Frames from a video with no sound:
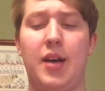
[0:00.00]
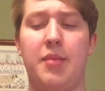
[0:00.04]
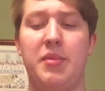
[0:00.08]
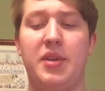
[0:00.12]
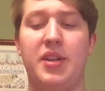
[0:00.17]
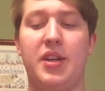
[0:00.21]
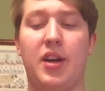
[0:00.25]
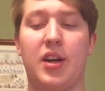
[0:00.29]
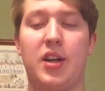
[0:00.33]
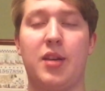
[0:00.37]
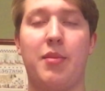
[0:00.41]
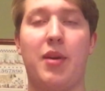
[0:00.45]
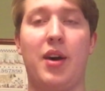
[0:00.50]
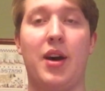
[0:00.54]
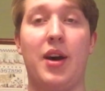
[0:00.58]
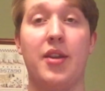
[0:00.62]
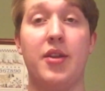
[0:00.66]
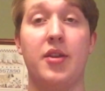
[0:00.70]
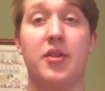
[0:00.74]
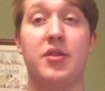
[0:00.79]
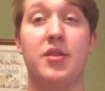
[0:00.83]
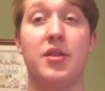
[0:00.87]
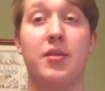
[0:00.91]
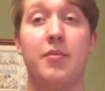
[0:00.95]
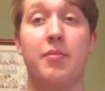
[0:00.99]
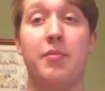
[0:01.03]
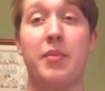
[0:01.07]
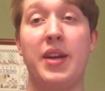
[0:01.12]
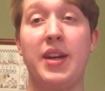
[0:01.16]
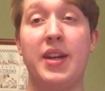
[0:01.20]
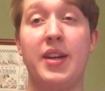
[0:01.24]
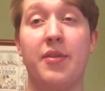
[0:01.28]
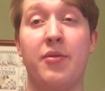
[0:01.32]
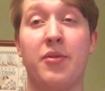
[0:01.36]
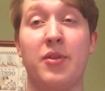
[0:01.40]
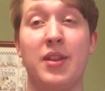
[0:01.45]
He talked about how there's
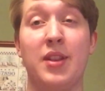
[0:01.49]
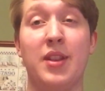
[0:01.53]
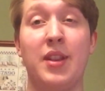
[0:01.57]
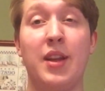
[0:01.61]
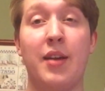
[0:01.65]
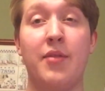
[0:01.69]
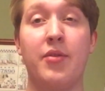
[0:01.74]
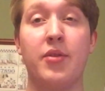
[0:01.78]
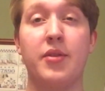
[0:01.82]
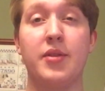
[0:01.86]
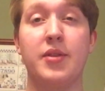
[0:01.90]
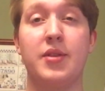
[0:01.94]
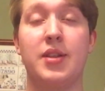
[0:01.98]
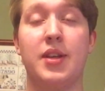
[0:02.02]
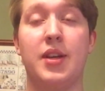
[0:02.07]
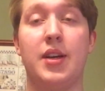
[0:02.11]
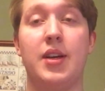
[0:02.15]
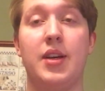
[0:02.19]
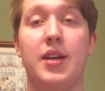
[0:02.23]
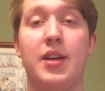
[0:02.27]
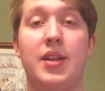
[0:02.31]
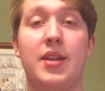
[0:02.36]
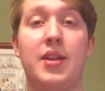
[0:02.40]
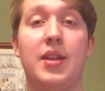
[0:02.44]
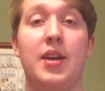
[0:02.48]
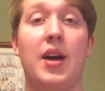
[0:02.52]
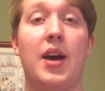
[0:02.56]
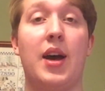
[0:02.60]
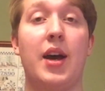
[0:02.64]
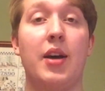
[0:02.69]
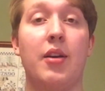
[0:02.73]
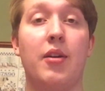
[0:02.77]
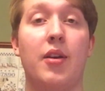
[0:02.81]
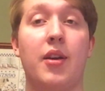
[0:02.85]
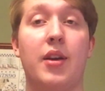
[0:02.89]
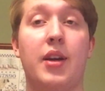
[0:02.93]
many different levels in the
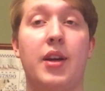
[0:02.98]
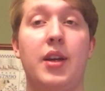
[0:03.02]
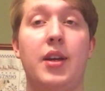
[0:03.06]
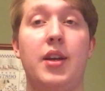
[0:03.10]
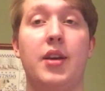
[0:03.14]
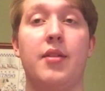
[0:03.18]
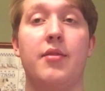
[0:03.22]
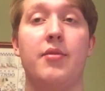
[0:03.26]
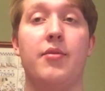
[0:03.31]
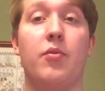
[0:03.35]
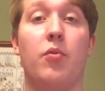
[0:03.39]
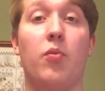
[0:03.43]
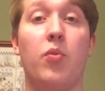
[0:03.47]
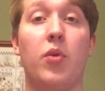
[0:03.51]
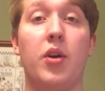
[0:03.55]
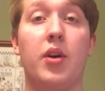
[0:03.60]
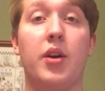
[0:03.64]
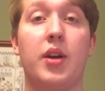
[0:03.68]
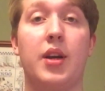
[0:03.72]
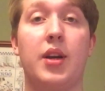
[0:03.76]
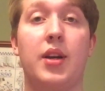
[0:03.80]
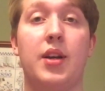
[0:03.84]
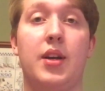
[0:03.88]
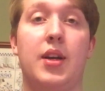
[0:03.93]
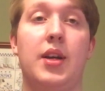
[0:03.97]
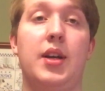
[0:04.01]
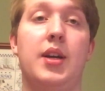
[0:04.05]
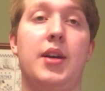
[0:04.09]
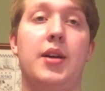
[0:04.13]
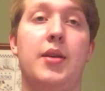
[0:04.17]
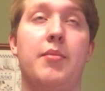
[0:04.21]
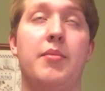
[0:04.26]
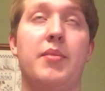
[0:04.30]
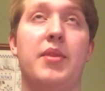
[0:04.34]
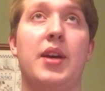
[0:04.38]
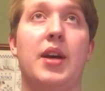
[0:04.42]
hierarchy of work
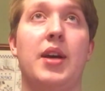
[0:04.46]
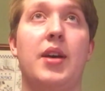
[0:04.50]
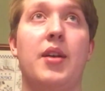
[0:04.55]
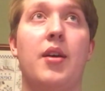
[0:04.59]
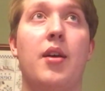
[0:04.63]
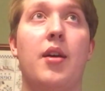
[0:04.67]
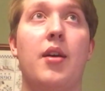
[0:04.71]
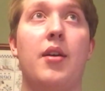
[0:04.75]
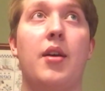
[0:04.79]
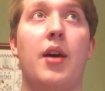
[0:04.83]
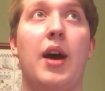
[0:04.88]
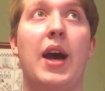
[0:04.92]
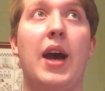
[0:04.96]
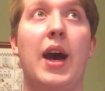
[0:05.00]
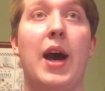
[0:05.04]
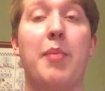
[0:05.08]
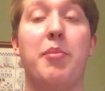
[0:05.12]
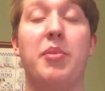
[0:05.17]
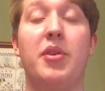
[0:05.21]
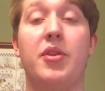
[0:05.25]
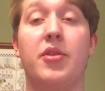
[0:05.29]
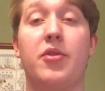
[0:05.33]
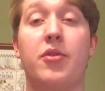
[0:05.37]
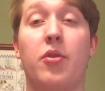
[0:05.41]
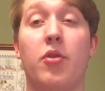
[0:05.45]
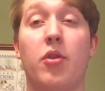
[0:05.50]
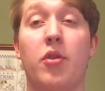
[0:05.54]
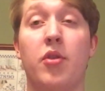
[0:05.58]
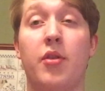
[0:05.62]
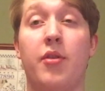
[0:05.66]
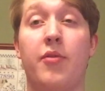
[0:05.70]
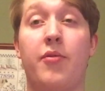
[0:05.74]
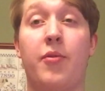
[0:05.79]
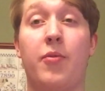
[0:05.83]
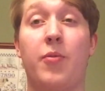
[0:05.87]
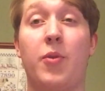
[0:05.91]
that happen
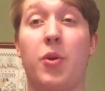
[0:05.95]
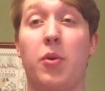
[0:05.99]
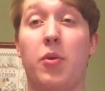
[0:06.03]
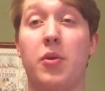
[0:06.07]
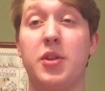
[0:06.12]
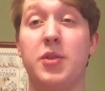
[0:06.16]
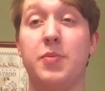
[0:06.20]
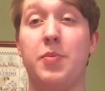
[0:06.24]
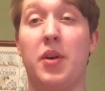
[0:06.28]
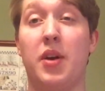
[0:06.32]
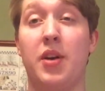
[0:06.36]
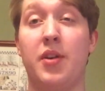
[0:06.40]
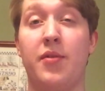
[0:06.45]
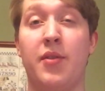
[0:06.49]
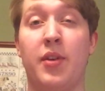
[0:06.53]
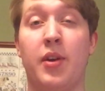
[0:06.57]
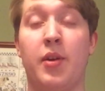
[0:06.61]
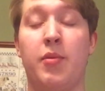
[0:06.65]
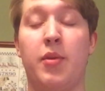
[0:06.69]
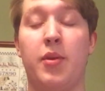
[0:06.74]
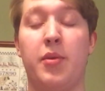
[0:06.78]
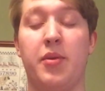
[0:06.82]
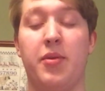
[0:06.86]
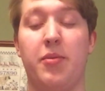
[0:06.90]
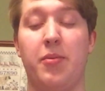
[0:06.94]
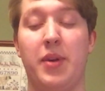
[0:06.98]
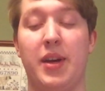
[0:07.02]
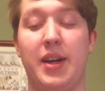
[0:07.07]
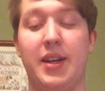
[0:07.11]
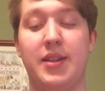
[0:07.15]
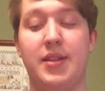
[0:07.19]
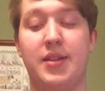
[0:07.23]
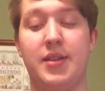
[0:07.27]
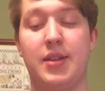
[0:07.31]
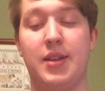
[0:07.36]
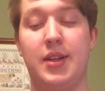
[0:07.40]
to correspond very well with
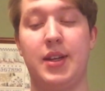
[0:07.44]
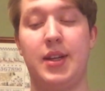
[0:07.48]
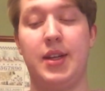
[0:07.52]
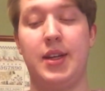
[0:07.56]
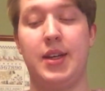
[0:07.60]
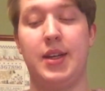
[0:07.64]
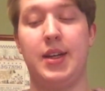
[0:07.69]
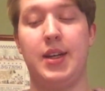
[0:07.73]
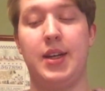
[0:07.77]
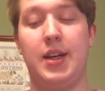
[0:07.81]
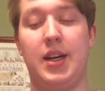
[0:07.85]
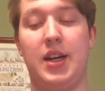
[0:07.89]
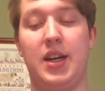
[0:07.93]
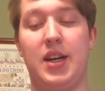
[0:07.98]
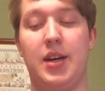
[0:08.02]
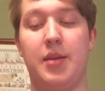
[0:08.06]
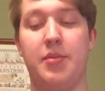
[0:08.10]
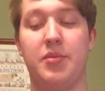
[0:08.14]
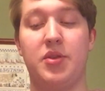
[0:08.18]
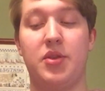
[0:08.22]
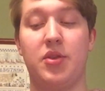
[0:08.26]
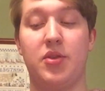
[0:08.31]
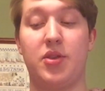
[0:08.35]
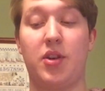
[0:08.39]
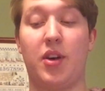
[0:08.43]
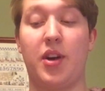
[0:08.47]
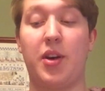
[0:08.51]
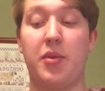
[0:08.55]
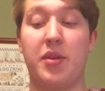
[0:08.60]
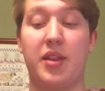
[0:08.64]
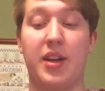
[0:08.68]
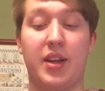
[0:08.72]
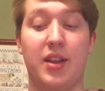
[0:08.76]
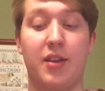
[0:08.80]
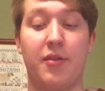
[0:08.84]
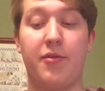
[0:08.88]
race. So starting
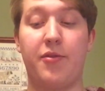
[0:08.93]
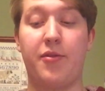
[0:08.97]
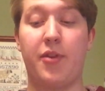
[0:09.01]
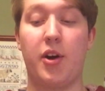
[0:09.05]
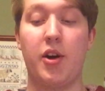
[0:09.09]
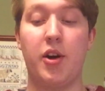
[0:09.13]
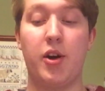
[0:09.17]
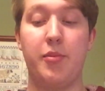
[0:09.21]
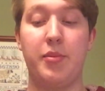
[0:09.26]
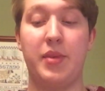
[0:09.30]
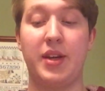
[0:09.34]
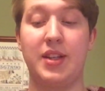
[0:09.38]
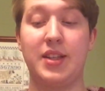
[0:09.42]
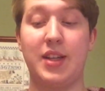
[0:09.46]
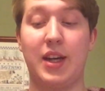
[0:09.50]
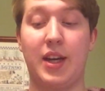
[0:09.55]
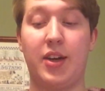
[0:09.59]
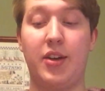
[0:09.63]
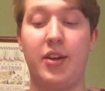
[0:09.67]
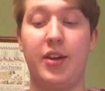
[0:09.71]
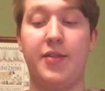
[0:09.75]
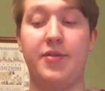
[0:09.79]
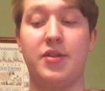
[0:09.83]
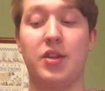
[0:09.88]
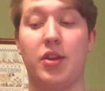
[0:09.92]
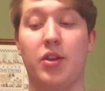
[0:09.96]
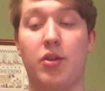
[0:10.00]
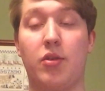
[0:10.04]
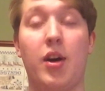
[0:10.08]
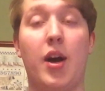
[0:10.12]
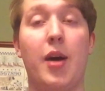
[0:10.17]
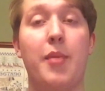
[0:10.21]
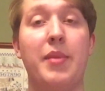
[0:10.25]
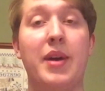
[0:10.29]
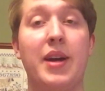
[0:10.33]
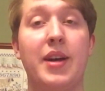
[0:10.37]
with like the farm executives and the crop